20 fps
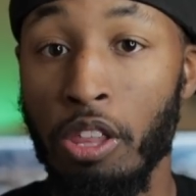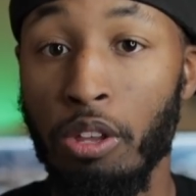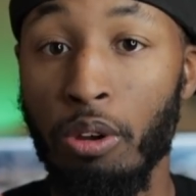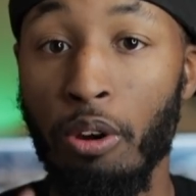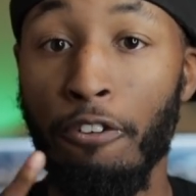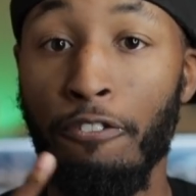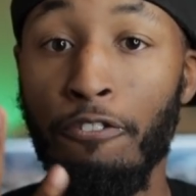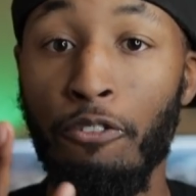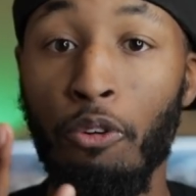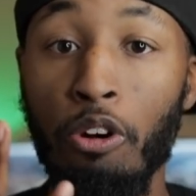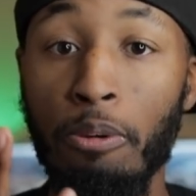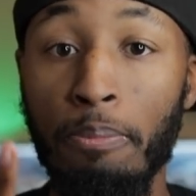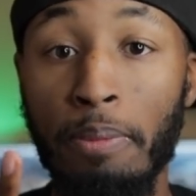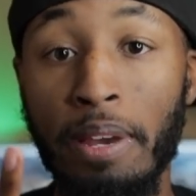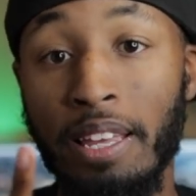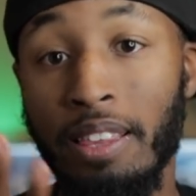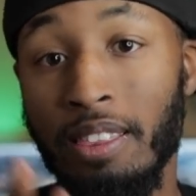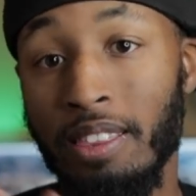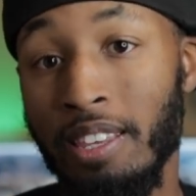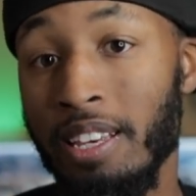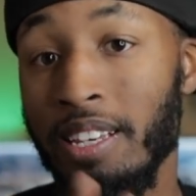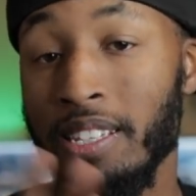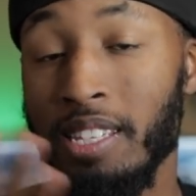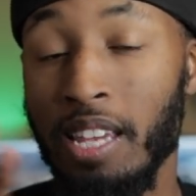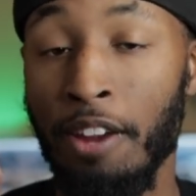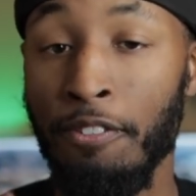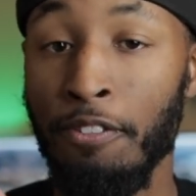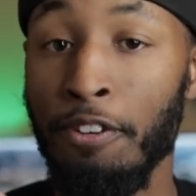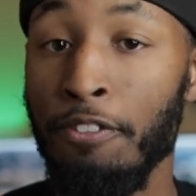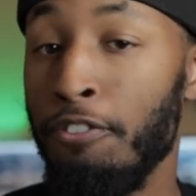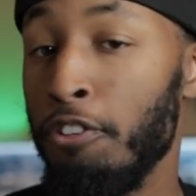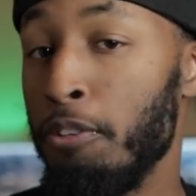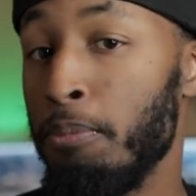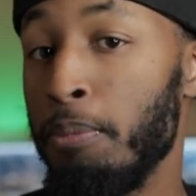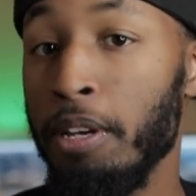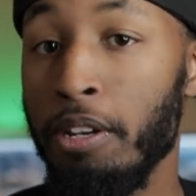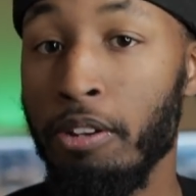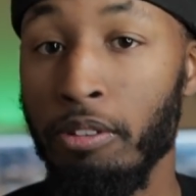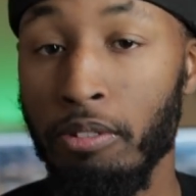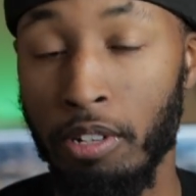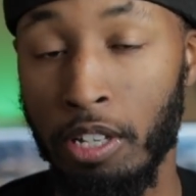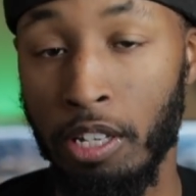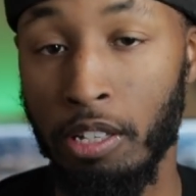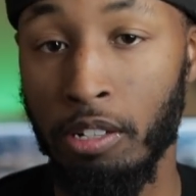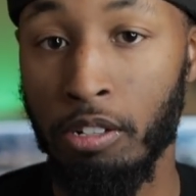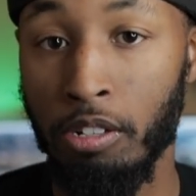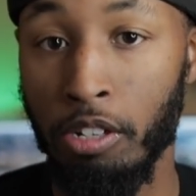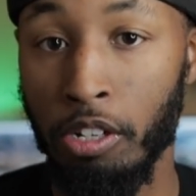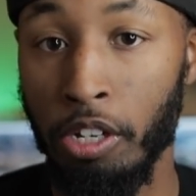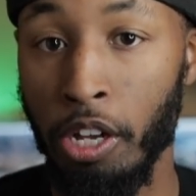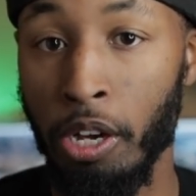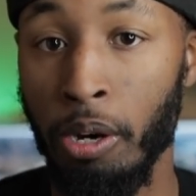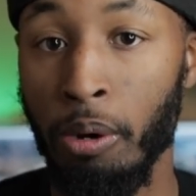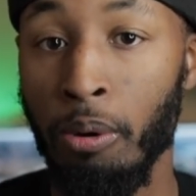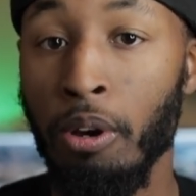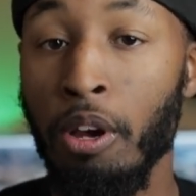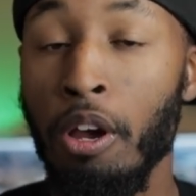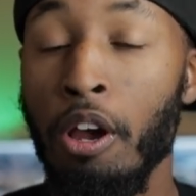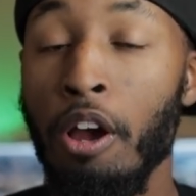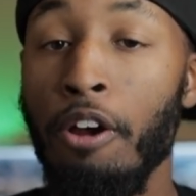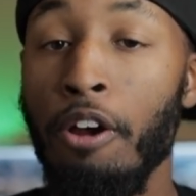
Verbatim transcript: there are four main things every filmmaker needs to know.